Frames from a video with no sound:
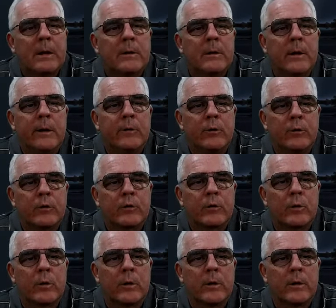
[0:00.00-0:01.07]
Nigel
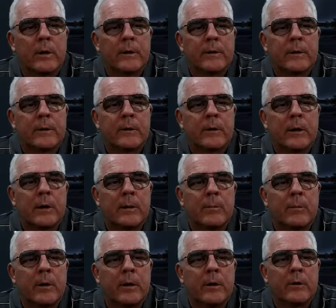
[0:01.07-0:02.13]
Short, at the time,
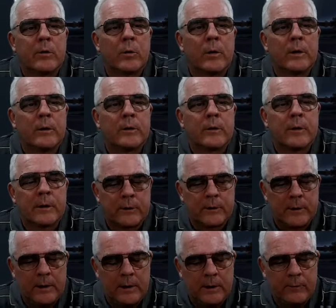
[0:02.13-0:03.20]
rated
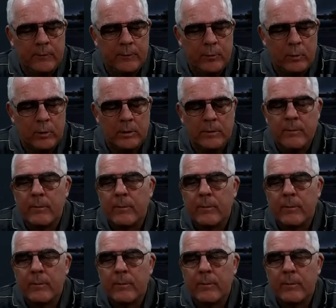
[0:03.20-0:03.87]
2684.